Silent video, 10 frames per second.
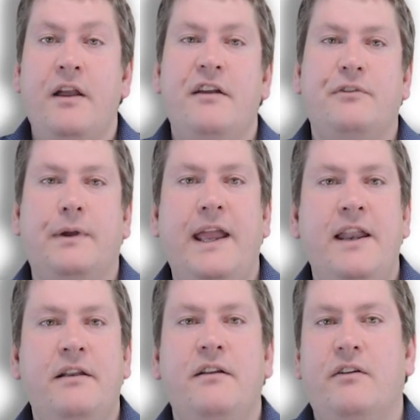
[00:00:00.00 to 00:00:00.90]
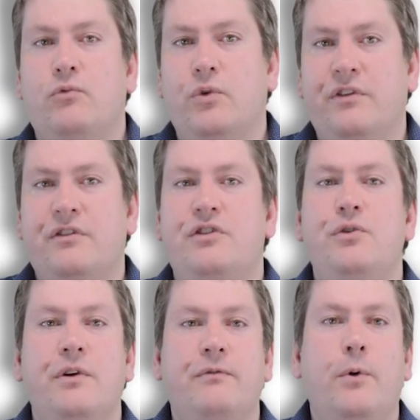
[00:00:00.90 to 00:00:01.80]
So again, rules 2
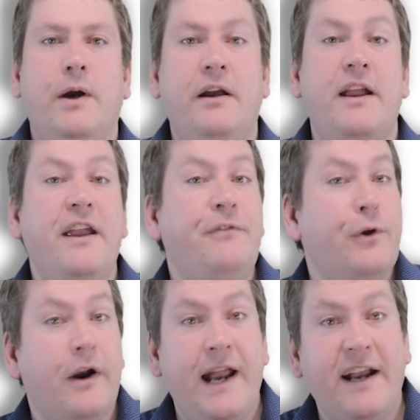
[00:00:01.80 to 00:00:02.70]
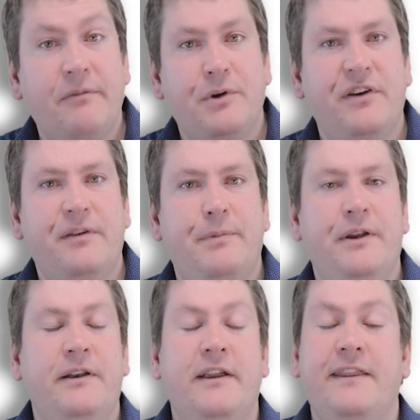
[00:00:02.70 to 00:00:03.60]
to 4, if you're an active
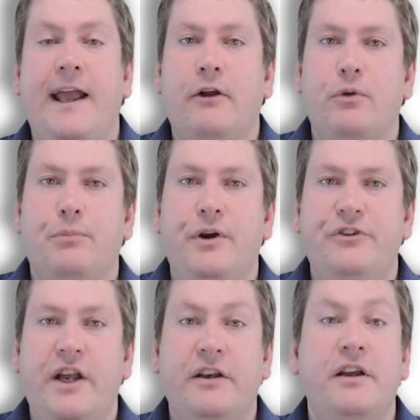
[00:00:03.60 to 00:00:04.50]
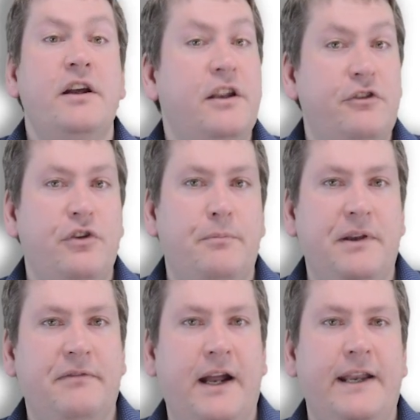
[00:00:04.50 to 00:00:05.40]
participant in that group project, you should be fine.